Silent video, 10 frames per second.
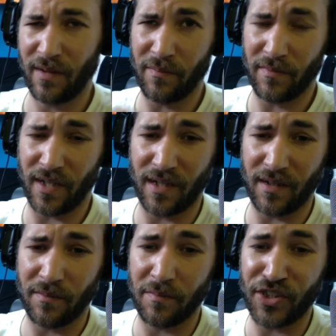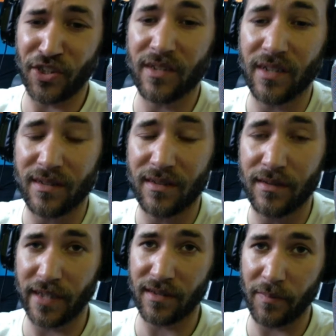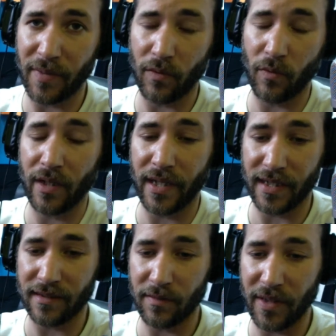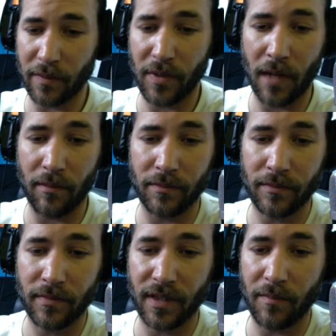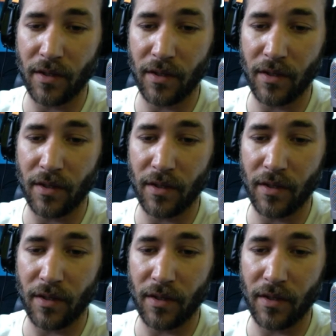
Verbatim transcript: uh, magenta tends to be the one that gives me the problem you can the most.